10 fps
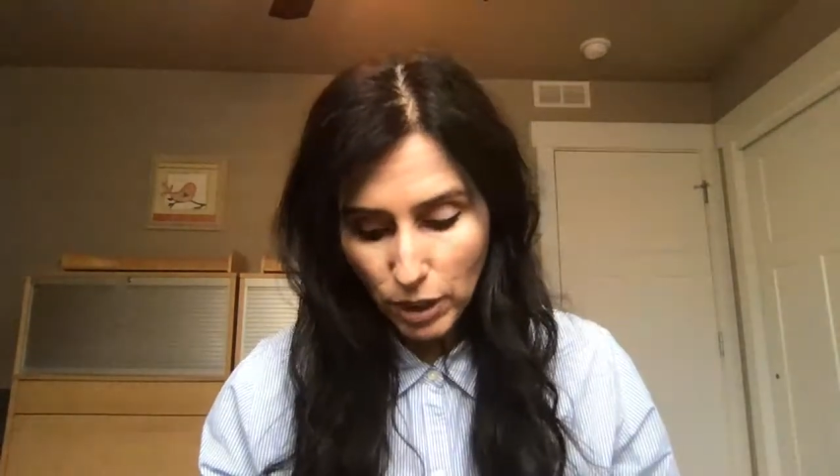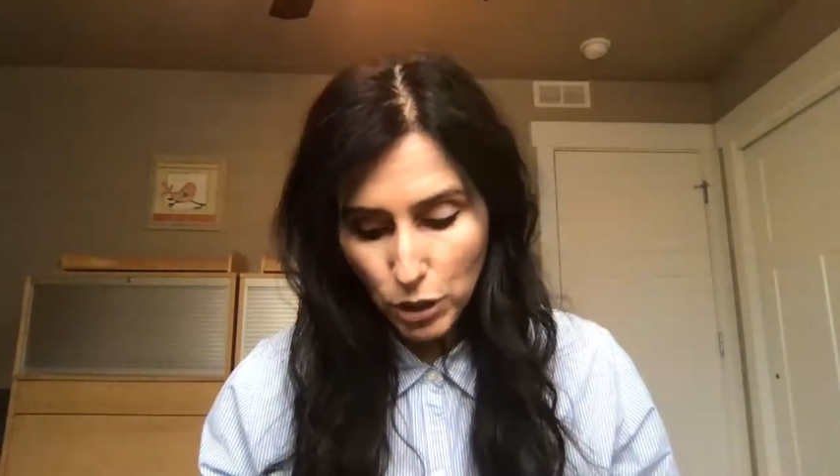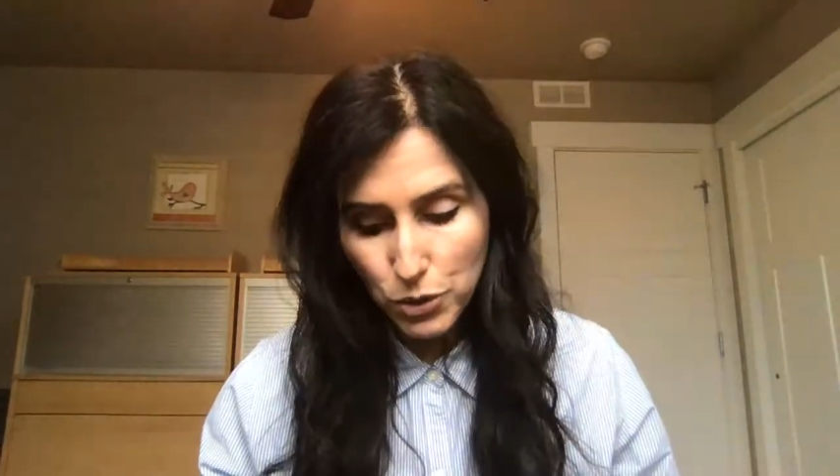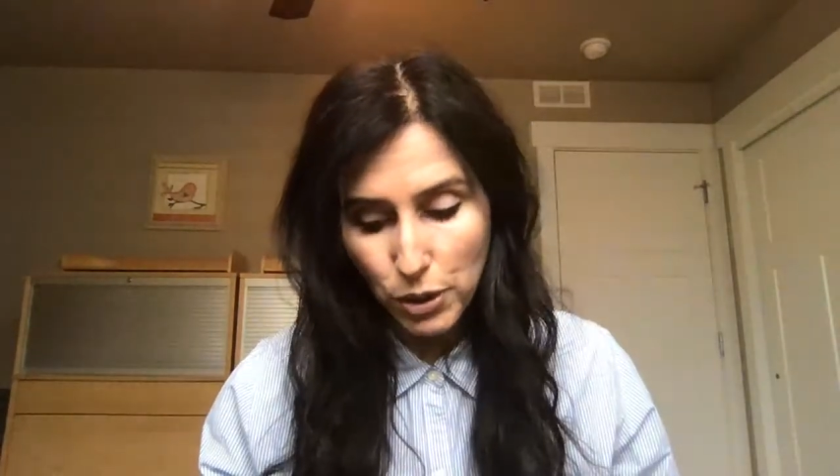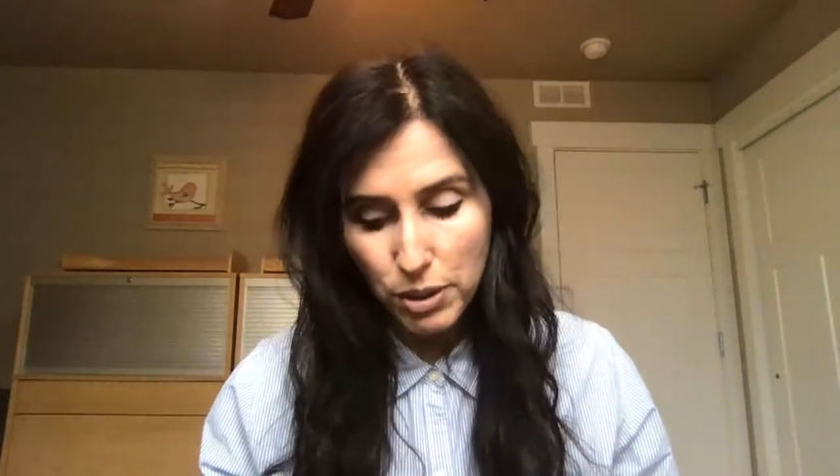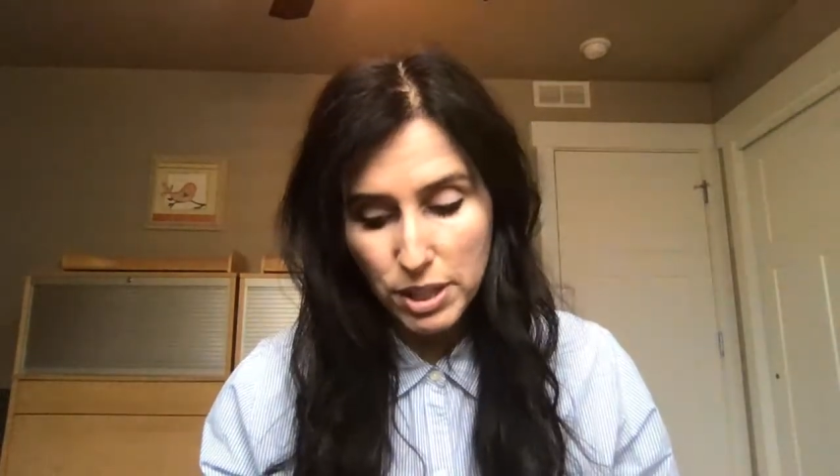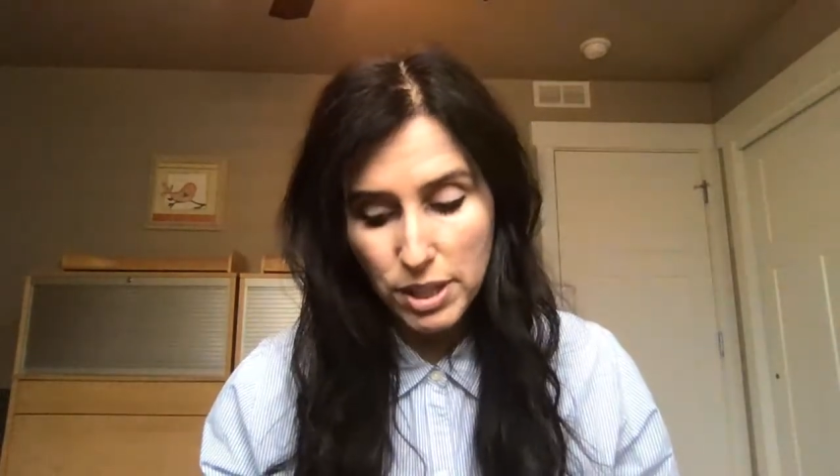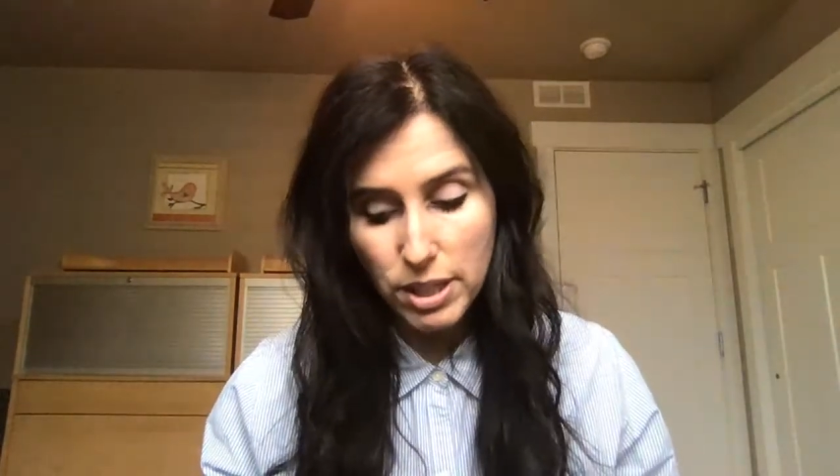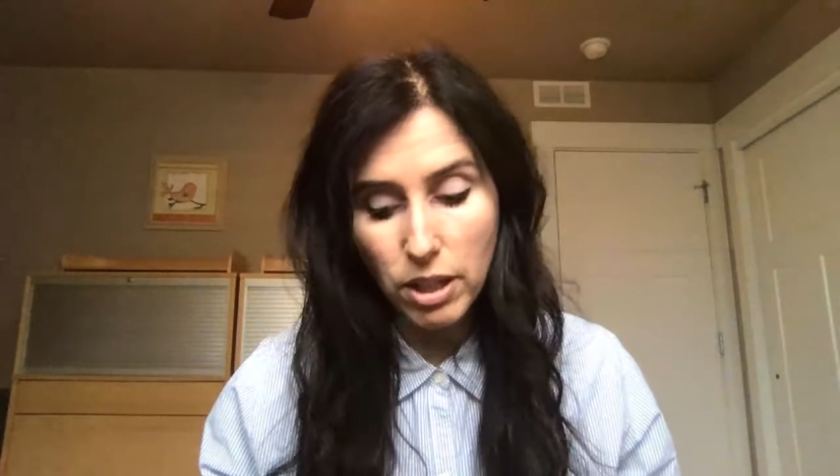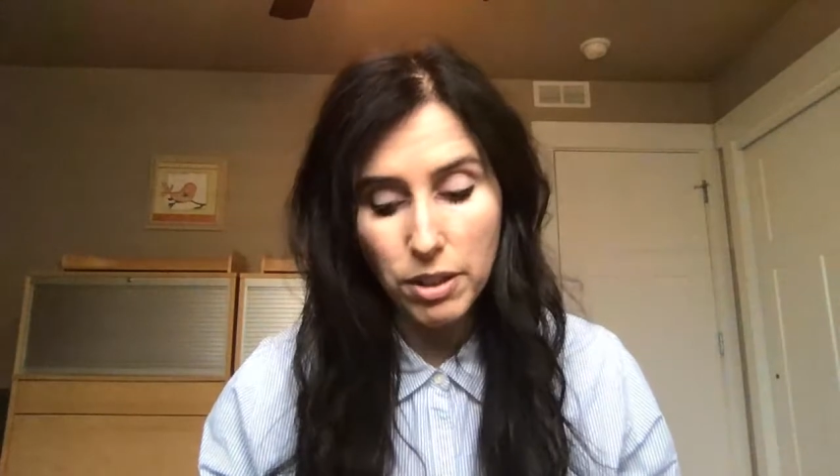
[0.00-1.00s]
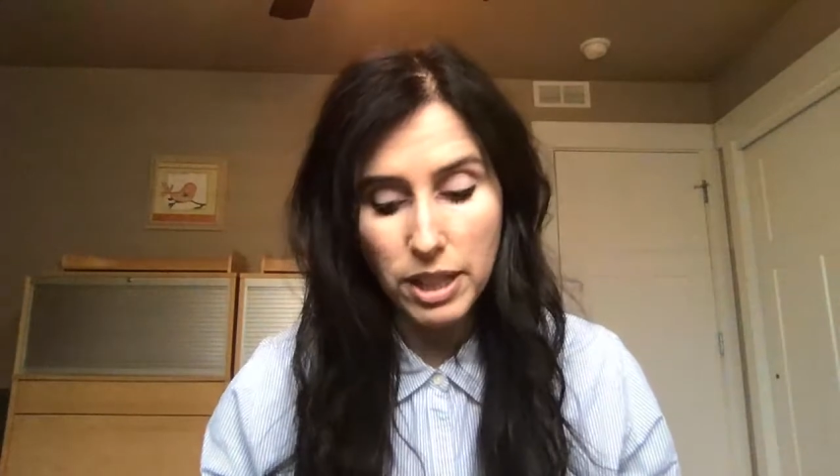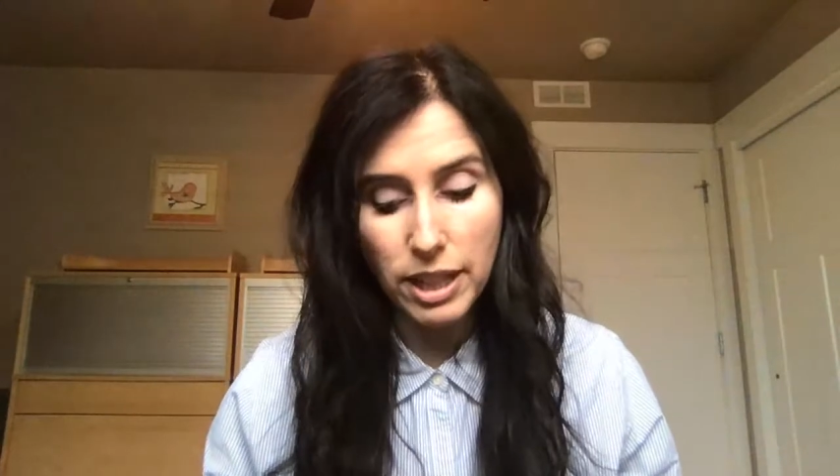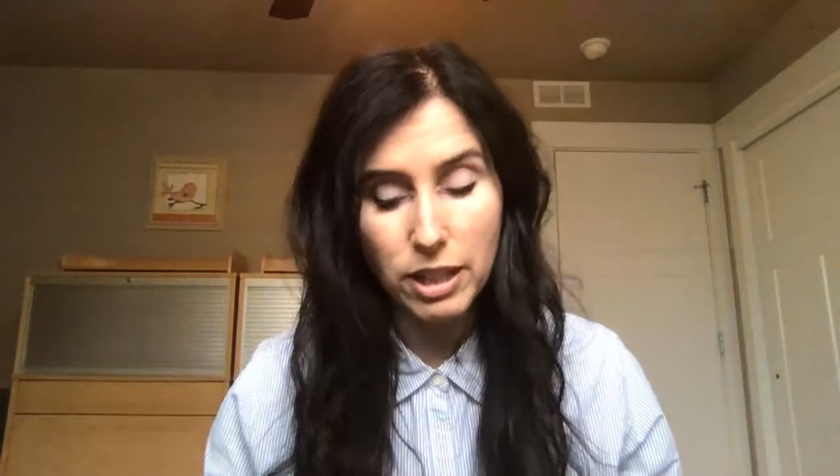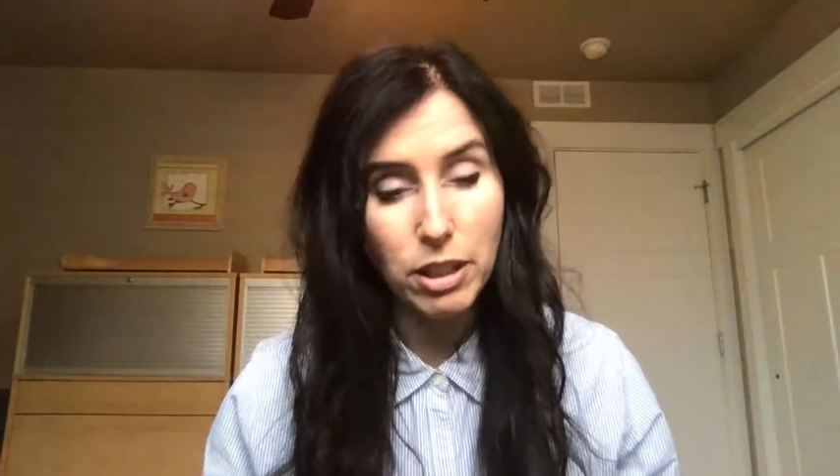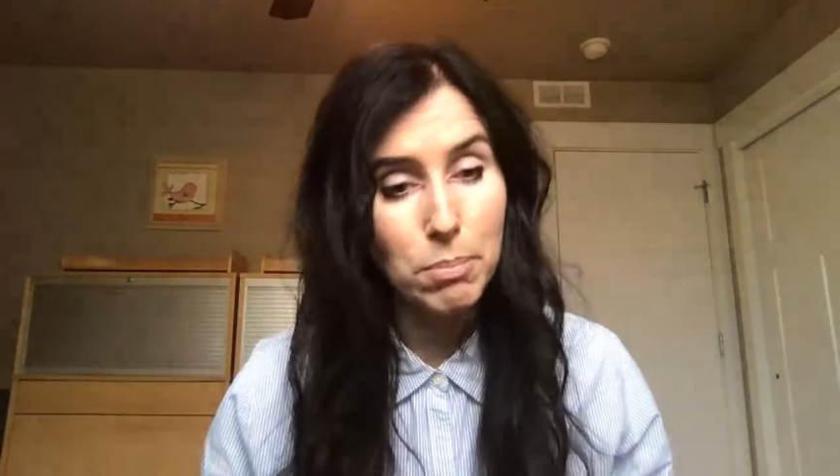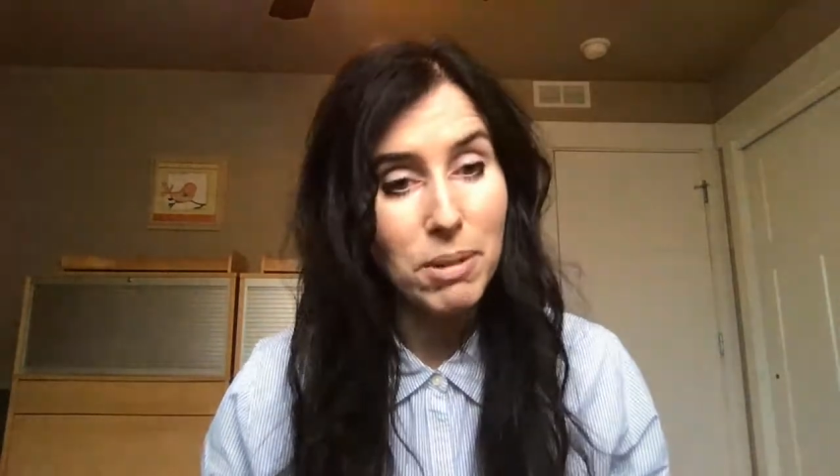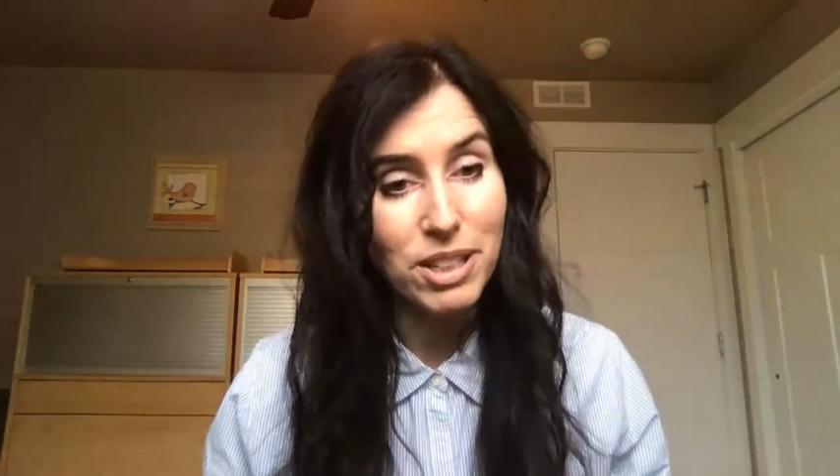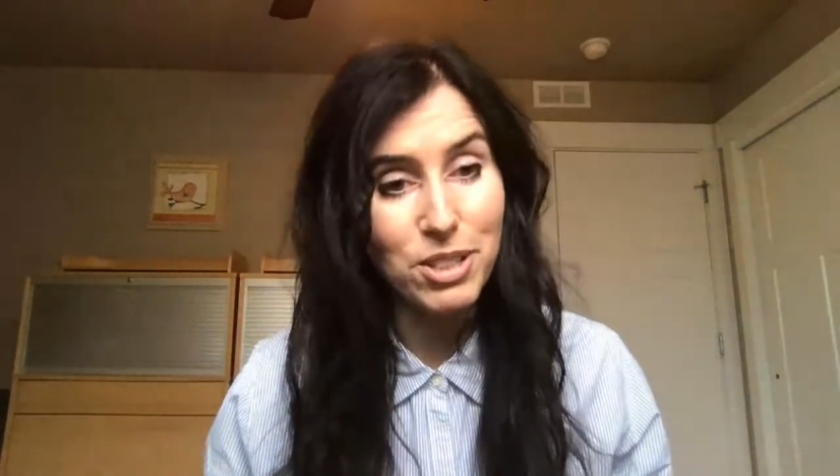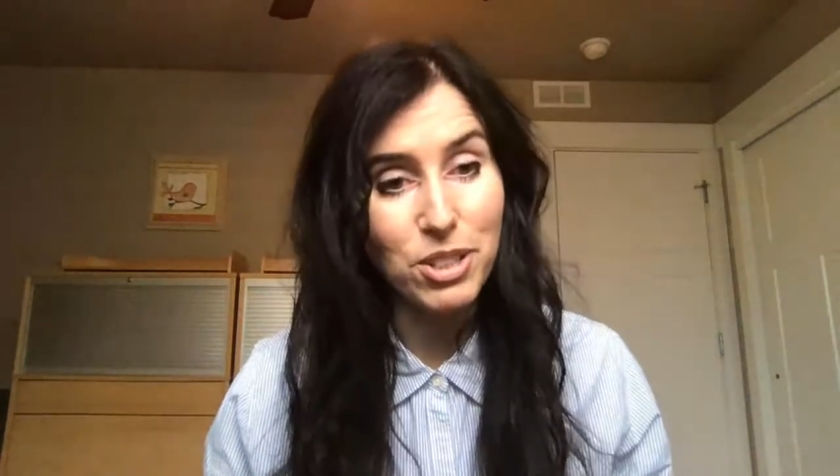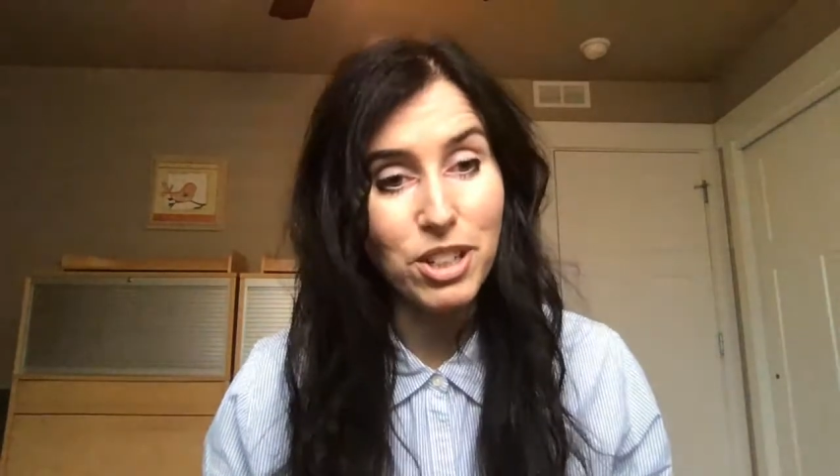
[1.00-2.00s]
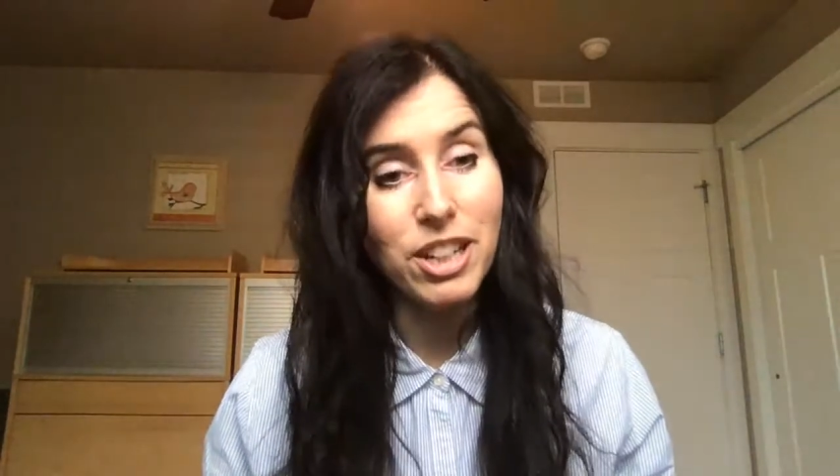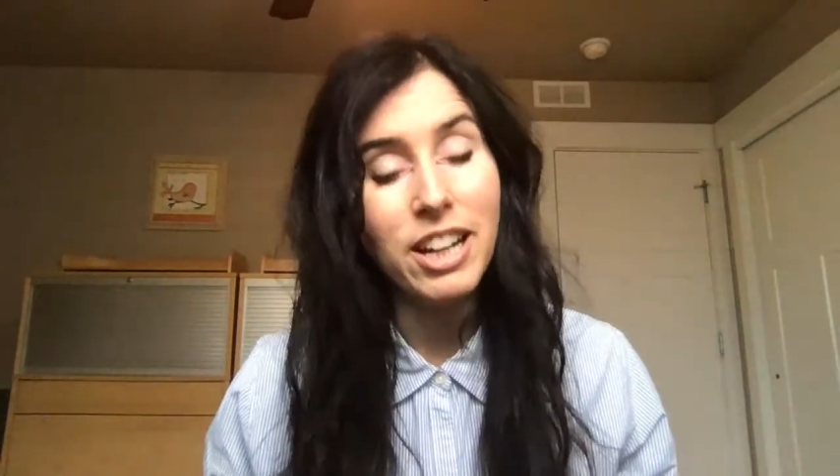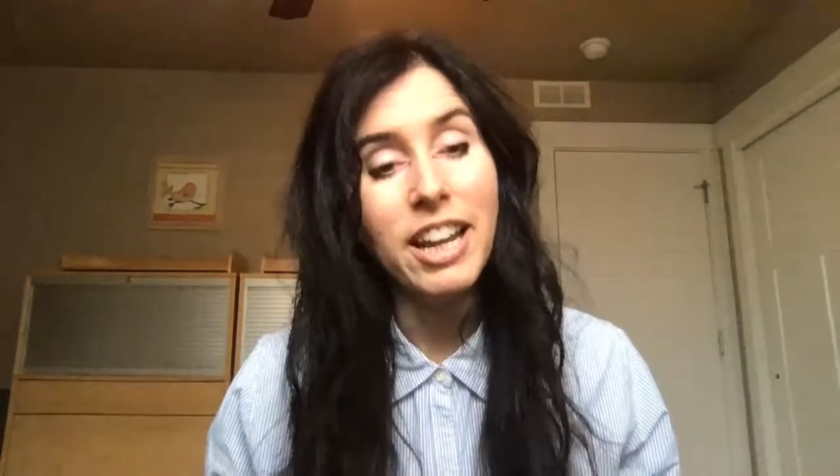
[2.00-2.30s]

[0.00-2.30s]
So this is called The Ugly Monster.